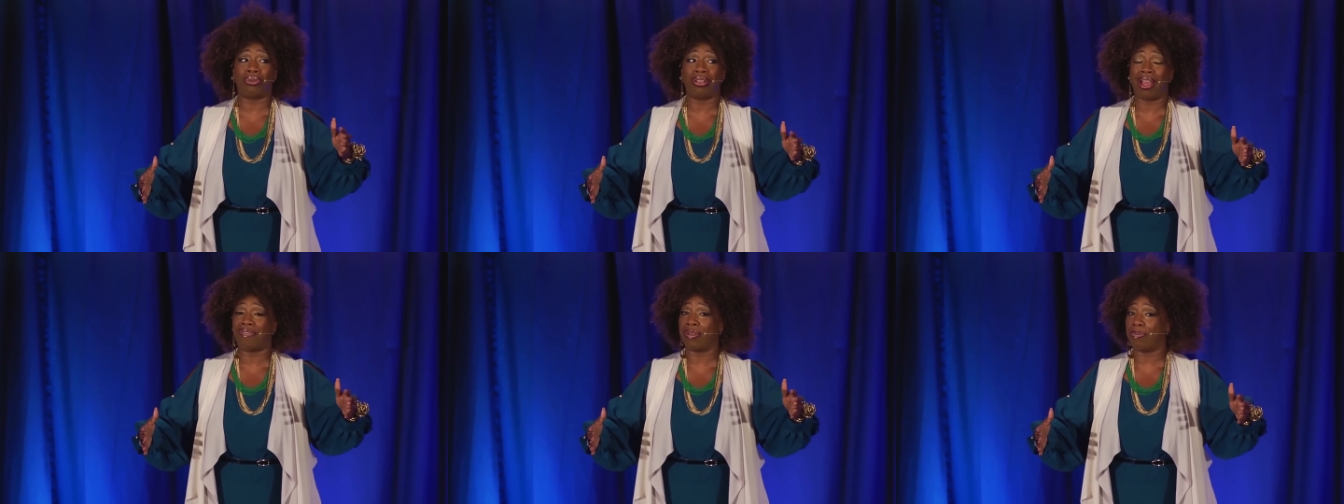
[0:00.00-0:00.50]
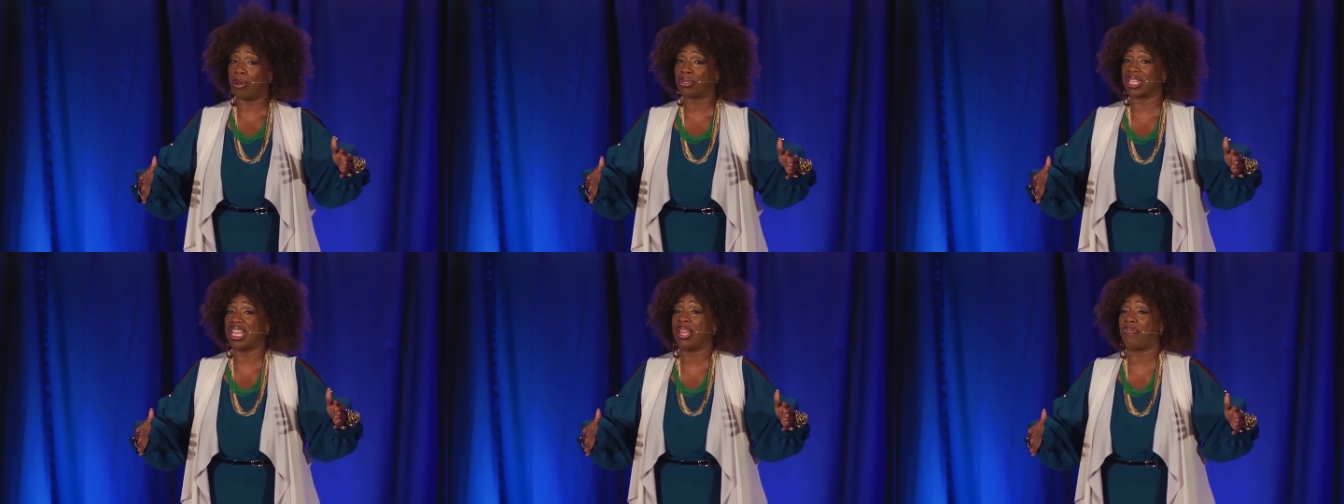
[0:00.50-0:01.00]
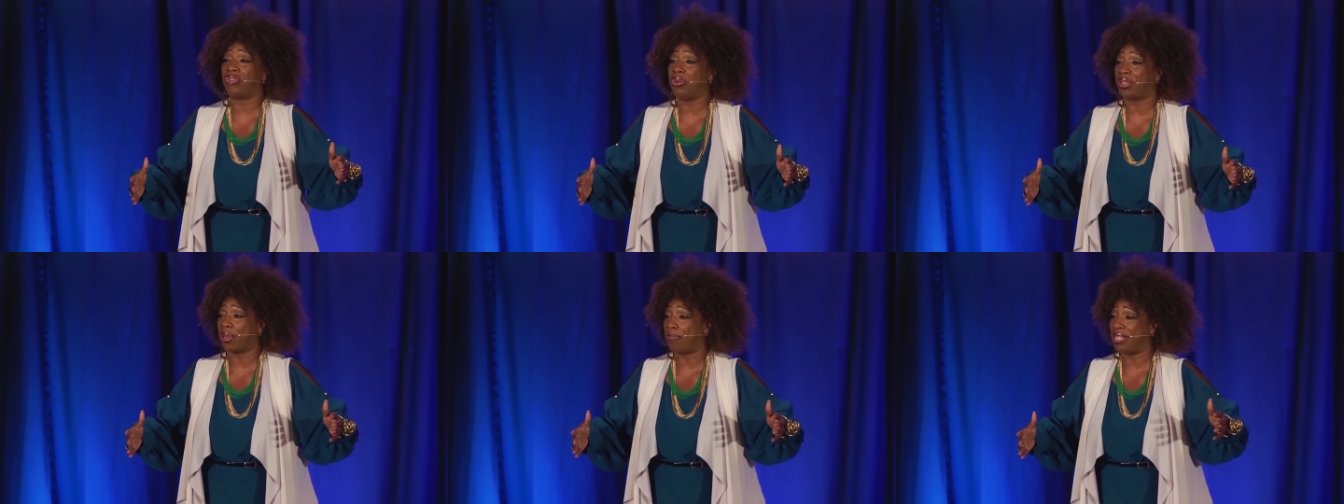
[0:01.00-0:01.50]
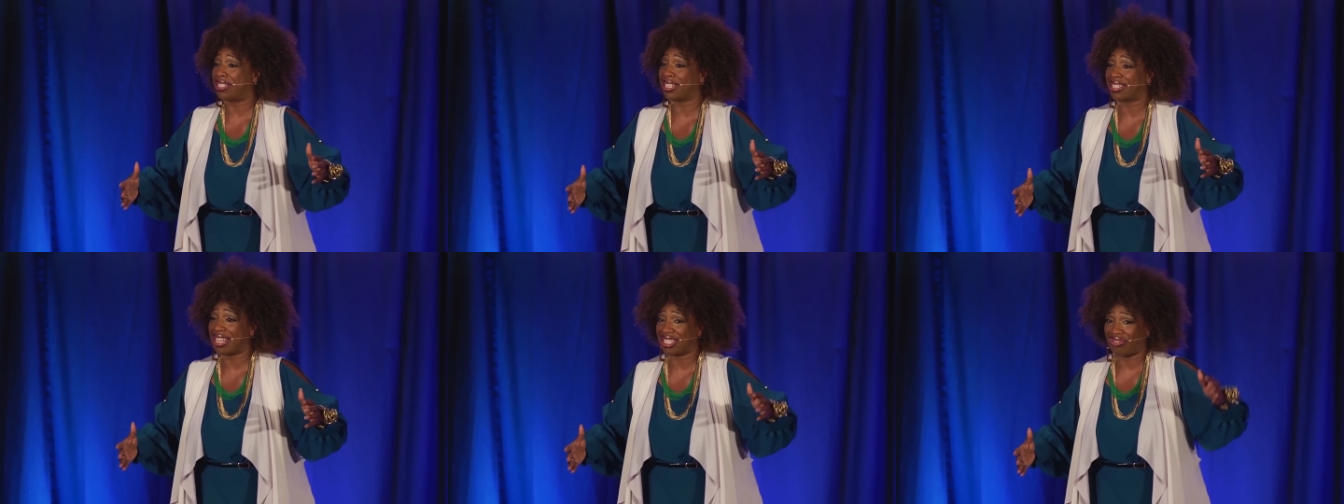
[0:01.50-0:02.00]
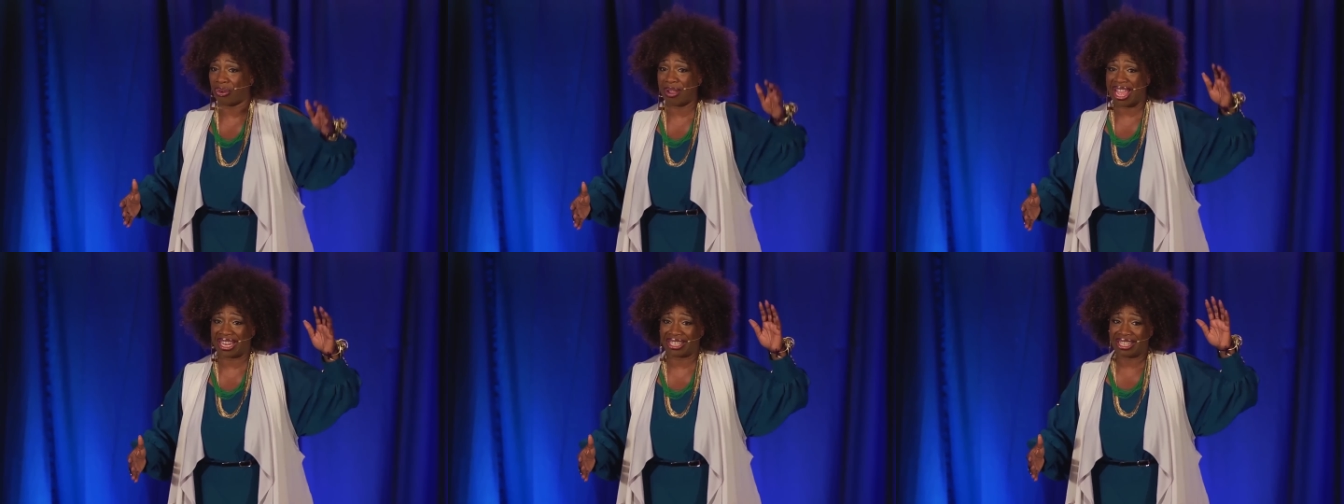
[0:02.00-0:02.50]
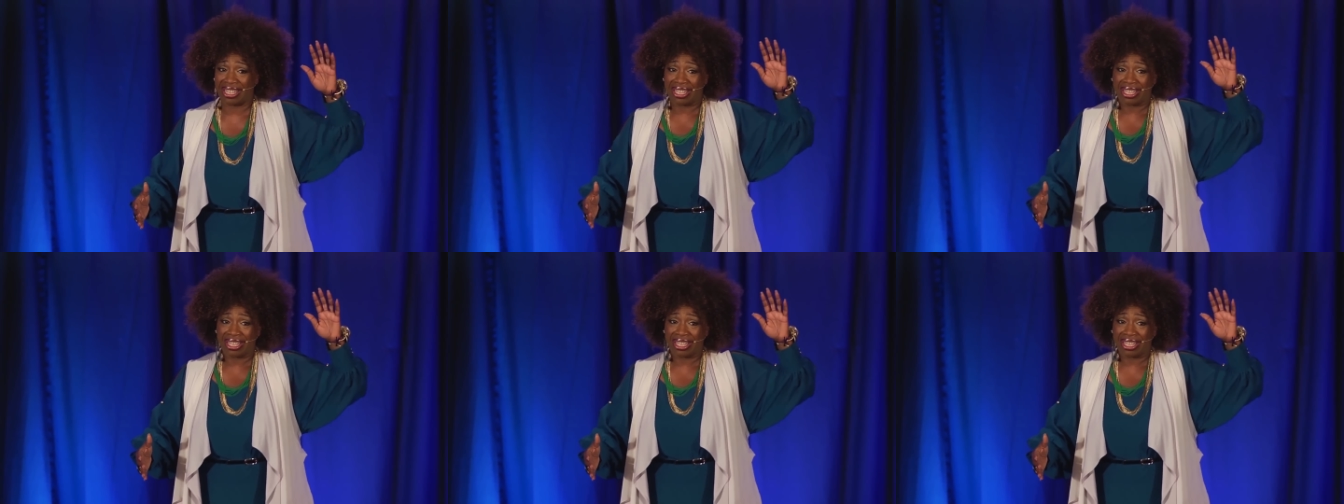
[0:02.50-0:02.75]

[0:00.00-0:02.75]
you love the most, if you could be successful at it?